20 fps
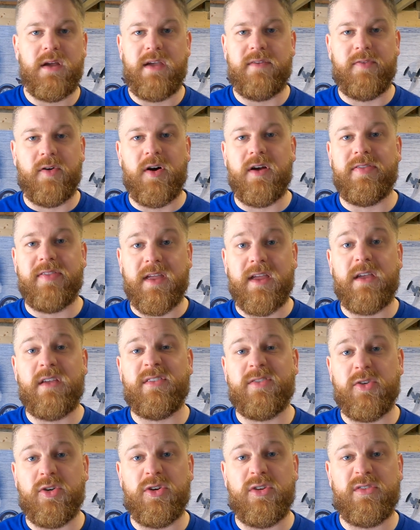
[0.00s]
If I think
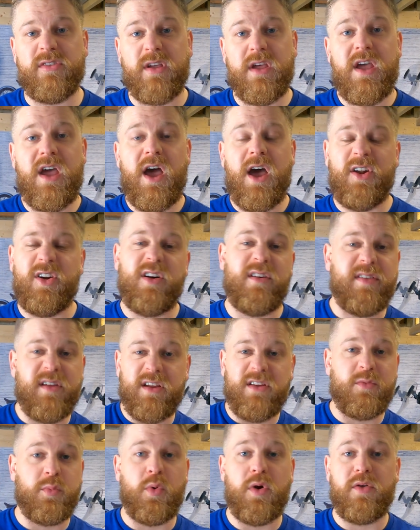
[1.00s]
it's good and I think
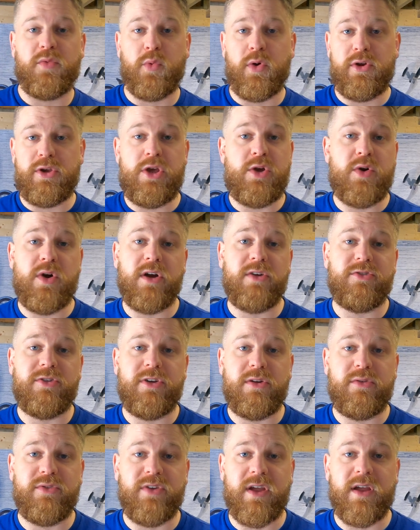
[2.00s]
it's worthwhile you guys
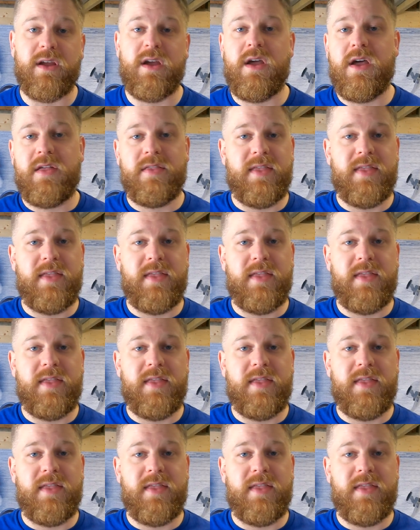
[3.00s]
using,